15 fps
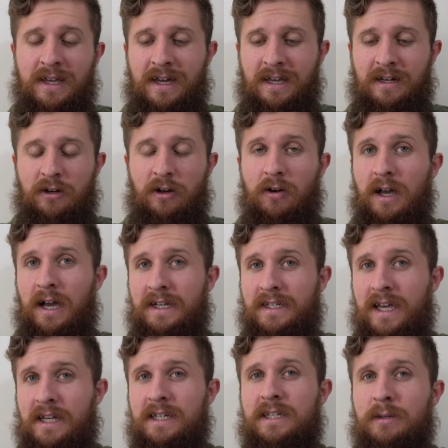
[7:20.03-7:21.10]
I don't know. I
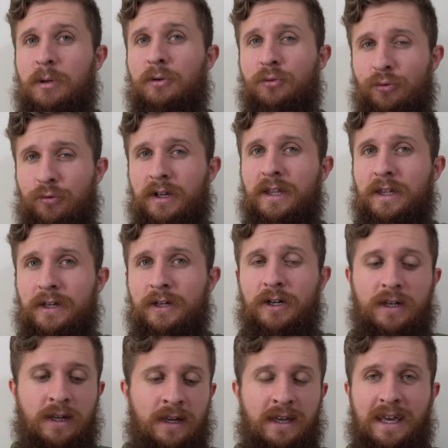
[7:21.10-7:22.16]
tend to be really
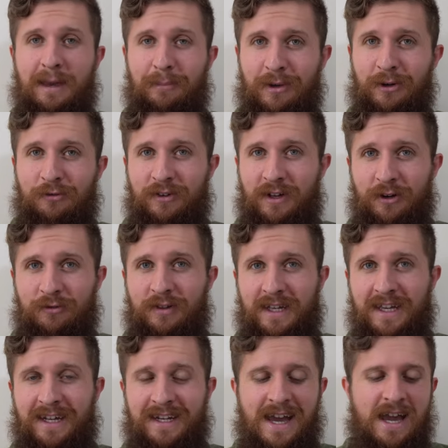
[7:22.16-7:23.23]
good at middle finger
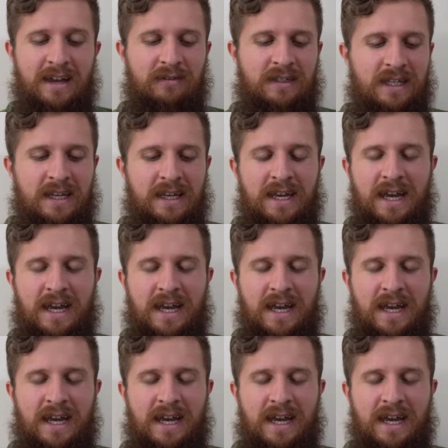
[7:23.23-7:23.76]
flicking knives.